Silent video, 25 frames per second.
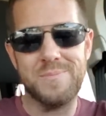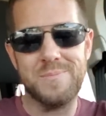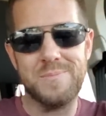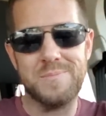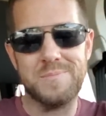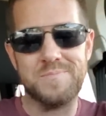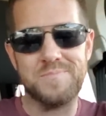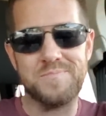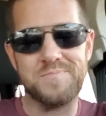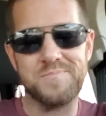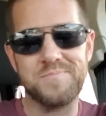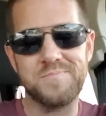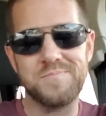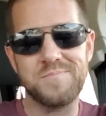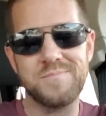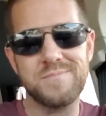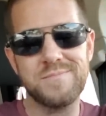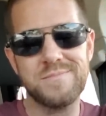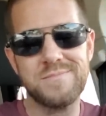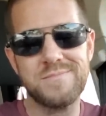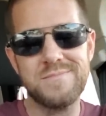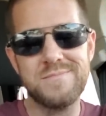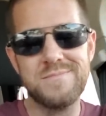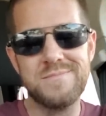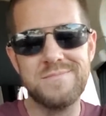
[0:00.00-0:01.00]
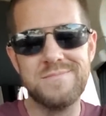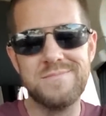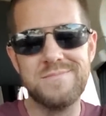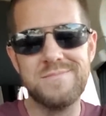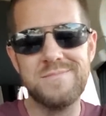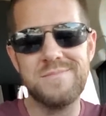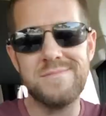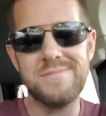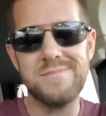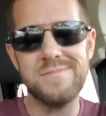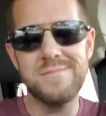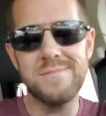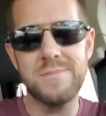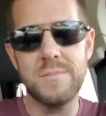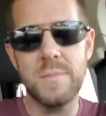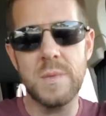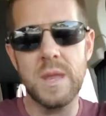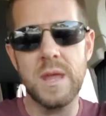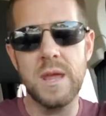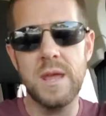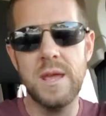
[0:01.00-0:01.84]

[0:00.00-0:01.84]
No one is speaking in this clip.